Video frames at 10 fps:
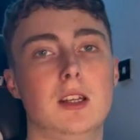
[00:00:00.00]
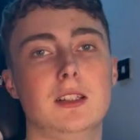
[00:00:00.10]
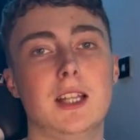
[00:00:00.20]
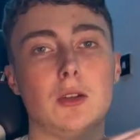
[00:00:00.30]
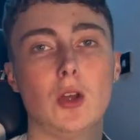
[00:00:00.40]

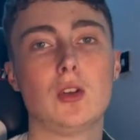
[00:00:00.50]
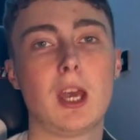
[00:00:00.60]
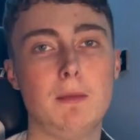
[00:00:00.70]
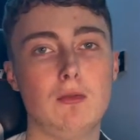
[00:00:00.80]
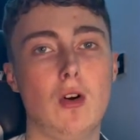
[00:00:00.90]
Now, don't
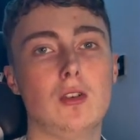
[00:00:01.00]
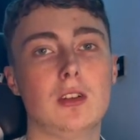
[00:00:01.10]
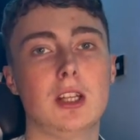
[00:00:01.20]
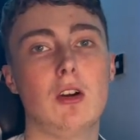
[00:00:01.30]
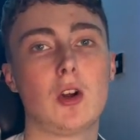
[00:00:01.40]
get me wrong,
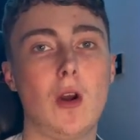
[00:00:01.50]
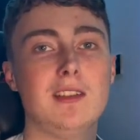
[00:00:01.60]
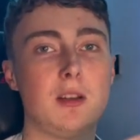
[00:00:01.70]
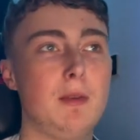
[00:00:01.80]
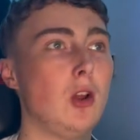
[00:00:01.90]
there are going
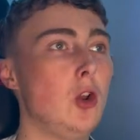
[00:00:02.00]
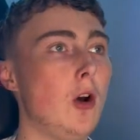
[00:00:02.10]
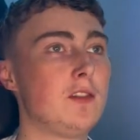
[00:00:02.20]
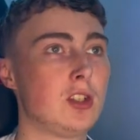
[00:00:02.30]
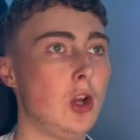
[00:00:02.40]
to be a lot
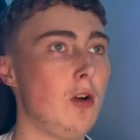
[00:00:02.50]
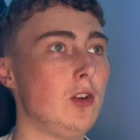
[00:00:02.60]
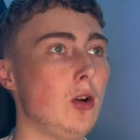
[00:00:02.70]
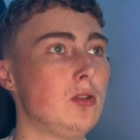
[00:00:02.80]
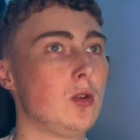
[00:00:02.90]
of
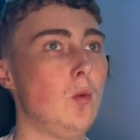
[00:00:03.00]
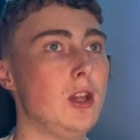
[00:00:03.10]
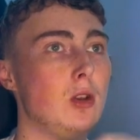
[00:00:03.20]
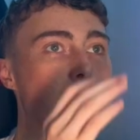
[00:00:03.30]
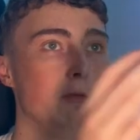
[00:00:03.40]
scenarios where
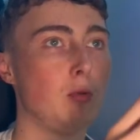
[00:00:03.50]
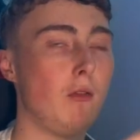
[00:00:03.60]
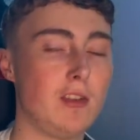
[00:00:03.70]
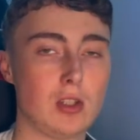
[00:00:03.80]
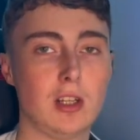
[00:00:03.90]
you leave
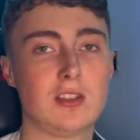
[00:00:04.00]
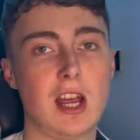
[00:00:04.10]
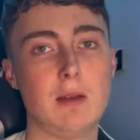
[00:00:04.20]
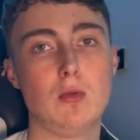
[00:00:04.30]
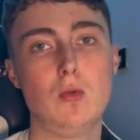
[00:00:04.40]
profits on the
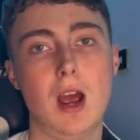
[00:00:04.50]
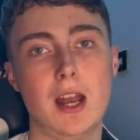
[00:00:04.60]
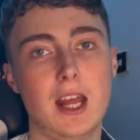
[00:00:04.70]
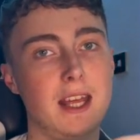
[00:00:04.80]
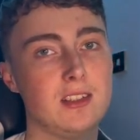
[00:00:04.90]
table and
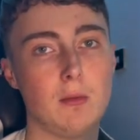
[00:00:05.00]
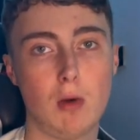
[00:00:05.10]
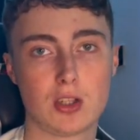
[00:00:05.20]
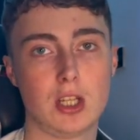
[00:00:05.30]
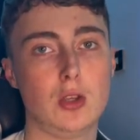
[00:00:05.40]
there isn't
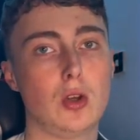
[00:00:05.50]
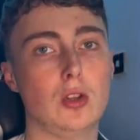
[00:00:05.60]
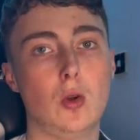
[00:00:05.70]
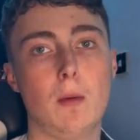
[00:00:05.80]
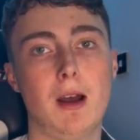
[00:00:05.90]
much that you can
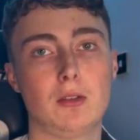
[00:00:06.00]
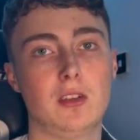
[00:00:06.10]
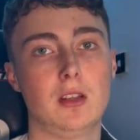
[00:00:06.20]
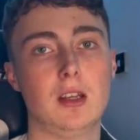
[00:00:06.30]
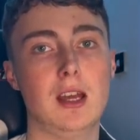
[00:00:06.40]
do about
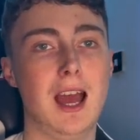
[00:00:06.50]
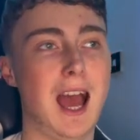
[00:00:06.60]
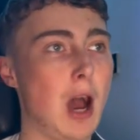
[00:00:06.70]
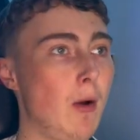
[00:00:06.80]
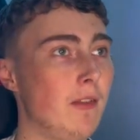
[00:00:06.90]
it.
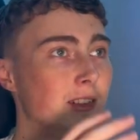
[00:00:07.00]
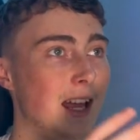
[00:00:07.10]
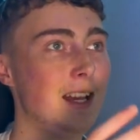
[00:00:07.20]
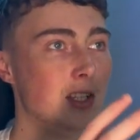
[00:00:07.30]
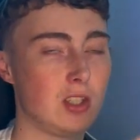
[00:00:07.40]
However,
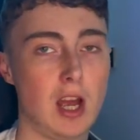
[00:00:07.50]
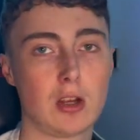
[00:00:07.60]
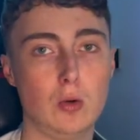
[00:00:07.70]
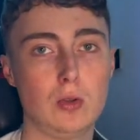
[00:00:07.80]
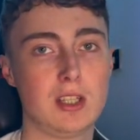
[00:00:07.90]
daily
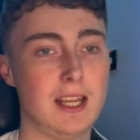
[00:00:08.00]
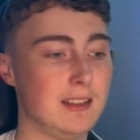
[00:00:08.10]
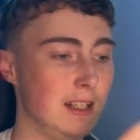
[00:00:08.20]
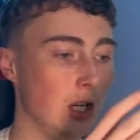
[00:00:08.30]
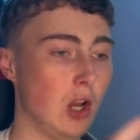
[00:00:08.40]
cycles is
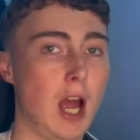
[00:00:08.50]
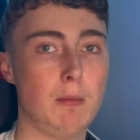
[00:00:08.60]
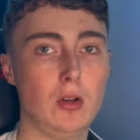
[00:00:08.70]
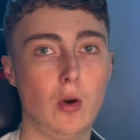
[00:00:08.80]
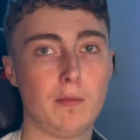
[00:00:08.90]
the
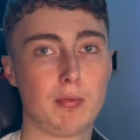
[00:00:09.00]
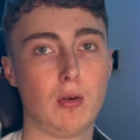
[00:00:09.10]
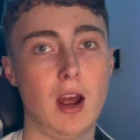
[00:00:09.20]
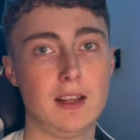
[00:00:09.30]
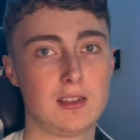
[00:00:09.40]
alignment of
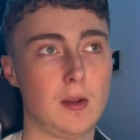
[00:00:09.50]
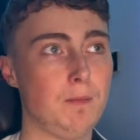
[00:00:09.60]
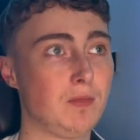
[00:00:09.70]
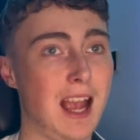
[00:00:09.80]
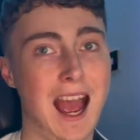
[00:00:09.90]
price
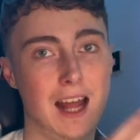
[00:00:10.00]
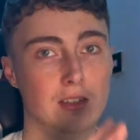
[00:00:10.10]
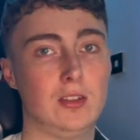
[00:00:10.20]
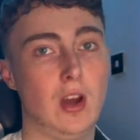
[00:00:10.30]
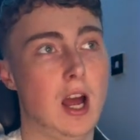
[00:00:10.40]

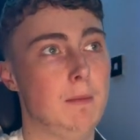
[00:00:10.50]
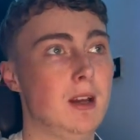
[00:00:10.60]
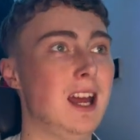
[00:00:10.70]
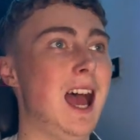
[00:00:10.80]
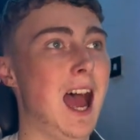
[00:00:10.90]
and time.
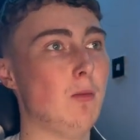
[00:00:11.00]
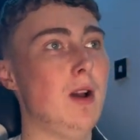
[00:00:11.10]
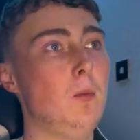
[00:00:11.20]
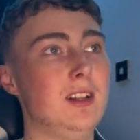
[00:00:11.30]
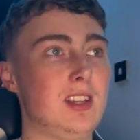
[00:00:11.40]
And
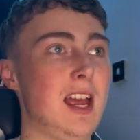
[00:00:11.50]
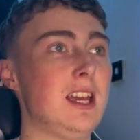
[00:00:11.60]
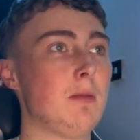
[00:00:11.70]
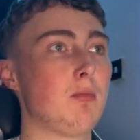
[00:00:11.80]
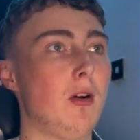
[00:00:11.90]
when we're
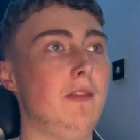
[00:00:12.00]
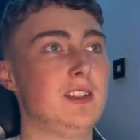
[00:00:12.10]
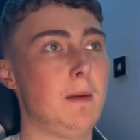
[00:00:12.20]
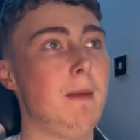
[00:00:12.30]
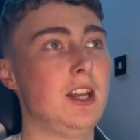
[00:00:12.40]
taking profits
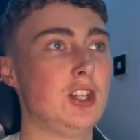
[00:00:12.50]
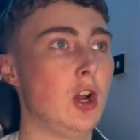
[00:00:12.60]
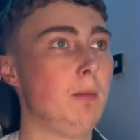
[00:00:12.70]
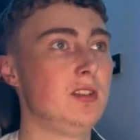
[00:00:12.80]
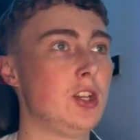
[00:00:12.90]
and managing
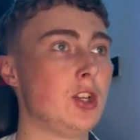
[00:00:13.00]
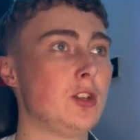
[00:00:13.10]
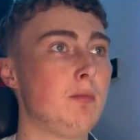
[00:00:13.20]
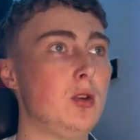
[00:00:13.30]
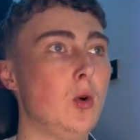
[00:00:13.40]
our positions
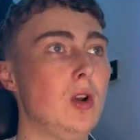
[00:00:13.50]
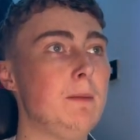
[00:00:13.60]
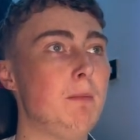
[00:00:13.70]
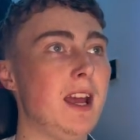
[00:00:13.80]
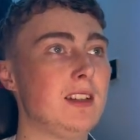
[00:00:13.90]
purely
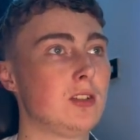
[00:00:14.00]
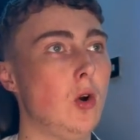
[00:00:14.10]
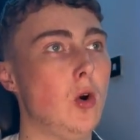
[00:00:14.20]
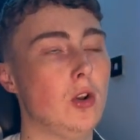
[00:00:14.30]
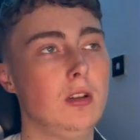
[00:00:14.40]
based
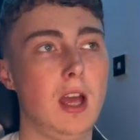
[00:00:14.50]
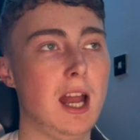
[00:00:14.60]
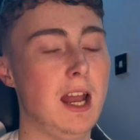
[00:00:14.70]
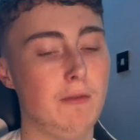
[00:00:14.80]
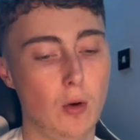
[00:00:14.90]
on a
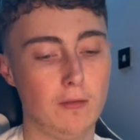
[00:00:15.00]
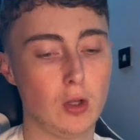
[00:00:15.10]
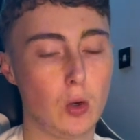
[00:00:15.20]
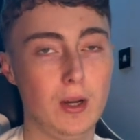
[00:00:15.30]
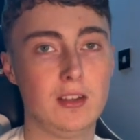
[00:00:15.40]
level of
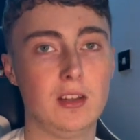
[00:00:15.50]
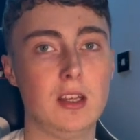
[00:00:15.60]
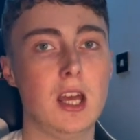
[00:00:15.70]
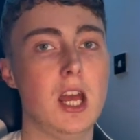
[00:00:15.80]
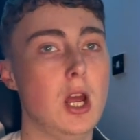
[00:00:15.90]

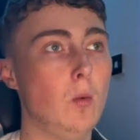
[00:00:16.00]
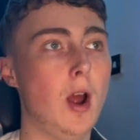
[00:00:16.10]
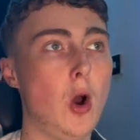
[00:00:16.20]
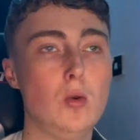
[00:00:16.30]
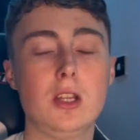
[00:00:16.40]
liquidity, we're
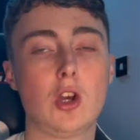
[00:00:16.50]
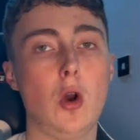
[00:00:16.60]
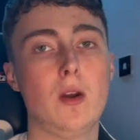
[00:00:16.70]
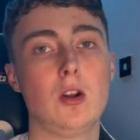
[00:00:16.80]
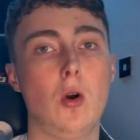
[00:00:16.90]
only
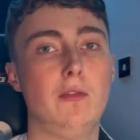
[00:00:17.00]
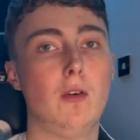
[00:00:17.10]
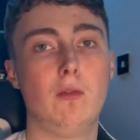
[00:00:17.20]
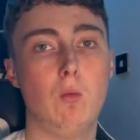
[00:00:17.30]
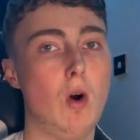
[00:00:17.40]
going off
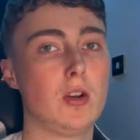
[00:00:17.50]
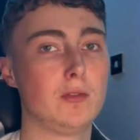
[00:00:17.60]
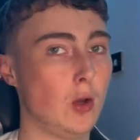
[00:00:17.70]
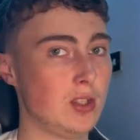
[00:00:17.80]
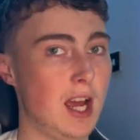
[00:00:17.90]
of one of
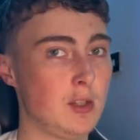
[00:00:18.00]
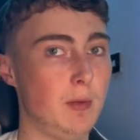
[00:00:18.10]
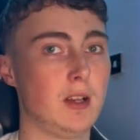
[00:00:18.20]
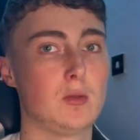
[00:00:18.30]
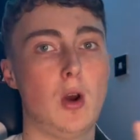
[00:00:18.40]
those
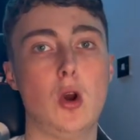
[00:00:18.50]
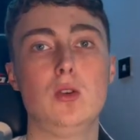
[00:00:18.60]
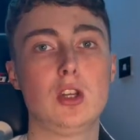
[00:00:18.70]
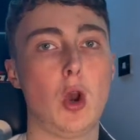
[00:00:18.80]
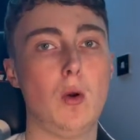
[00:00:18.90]
aspects. We're
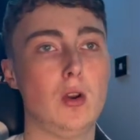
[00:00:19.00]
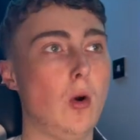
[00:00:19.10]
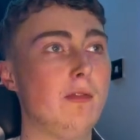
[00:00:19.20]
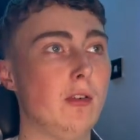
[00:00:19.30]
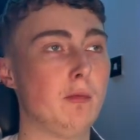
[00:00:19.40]
only going
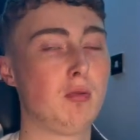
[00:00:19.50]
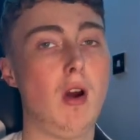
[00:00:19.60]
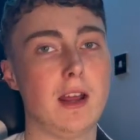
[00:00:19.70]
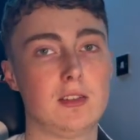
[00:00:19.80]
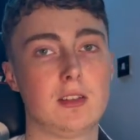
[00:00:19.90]
off of
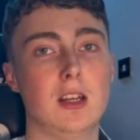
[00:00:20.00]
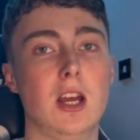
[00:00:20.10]
price.